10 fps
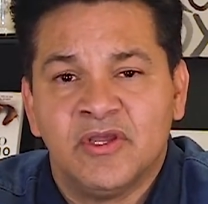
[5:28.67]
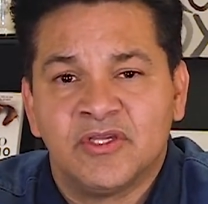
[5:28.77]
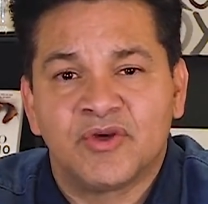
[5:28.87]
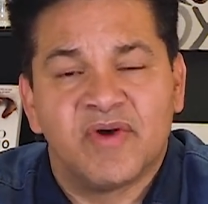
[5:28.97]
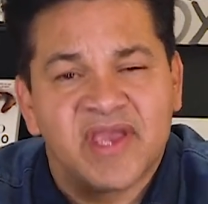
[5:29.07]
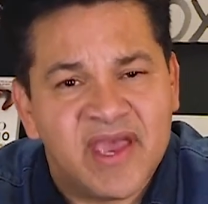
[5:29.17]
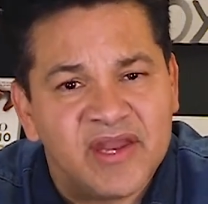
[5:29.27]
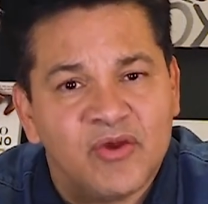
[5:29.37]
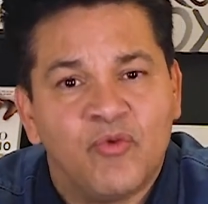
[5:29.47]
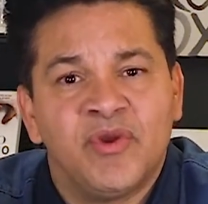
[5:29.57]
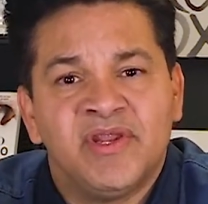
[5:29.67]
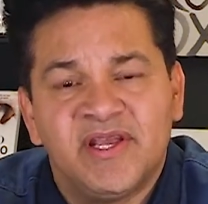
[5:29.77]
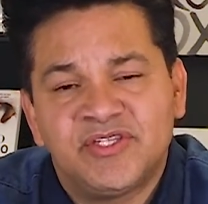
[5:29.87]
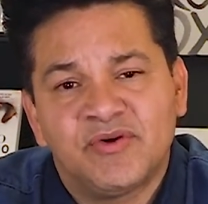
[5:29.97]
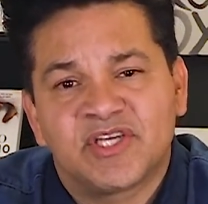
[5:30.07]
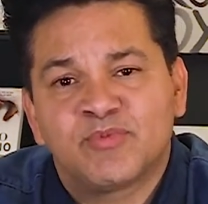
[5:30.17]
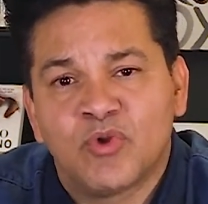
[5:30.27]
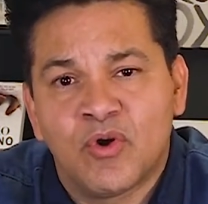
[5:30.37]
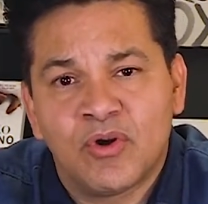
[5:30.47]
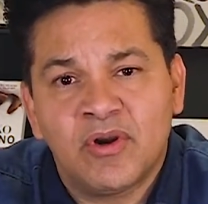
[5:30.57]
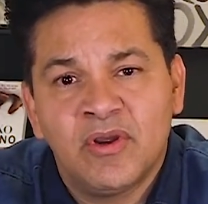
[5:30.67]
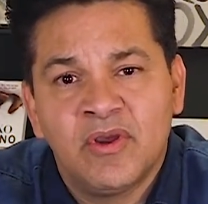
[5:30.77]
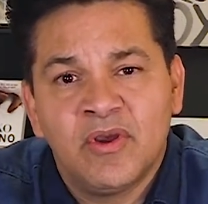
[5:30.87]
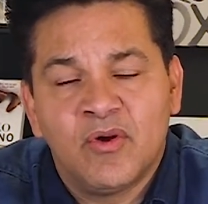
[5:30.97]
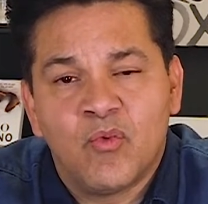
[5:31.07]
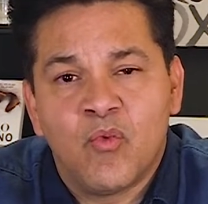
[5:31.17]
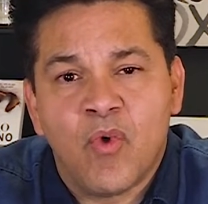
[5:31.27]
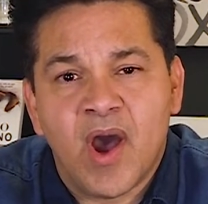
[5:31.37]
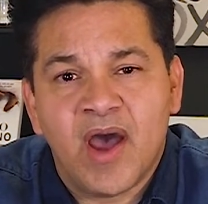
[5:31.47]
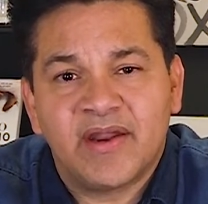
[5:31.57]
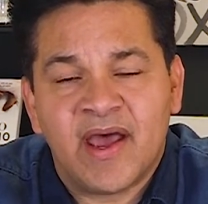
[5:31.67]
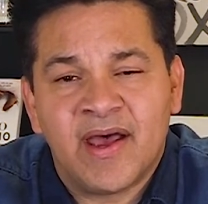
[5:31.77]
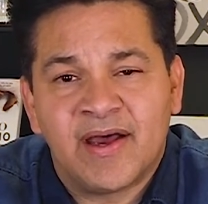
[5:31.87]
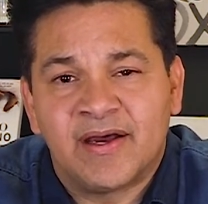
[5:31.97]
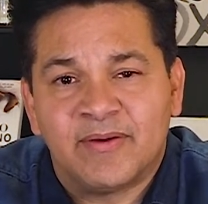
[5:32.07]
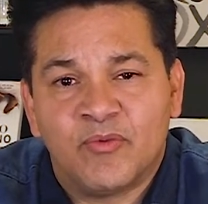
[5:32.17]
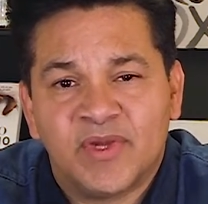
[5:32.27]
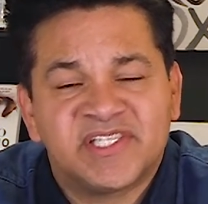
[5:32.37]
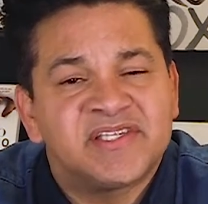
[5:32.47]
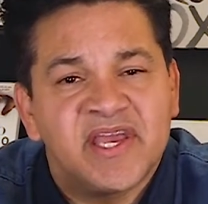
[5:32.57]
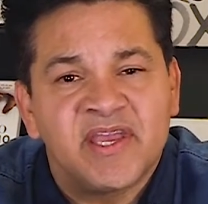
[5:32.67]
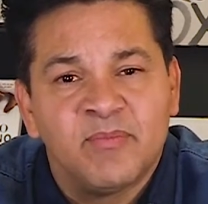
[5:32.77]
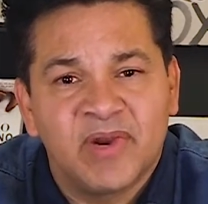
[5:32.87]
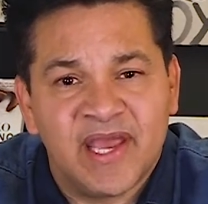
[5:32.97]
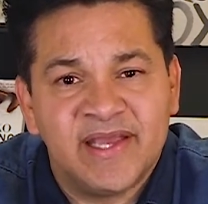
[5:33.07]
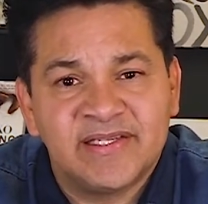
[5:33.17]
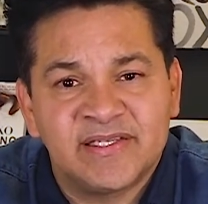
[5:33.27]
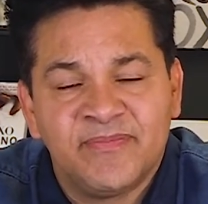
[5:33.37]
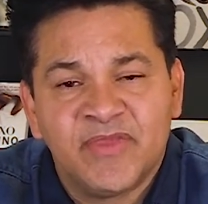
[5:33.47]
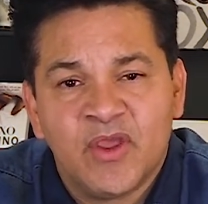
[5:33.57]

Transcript: So again, we need to explore what's taking place,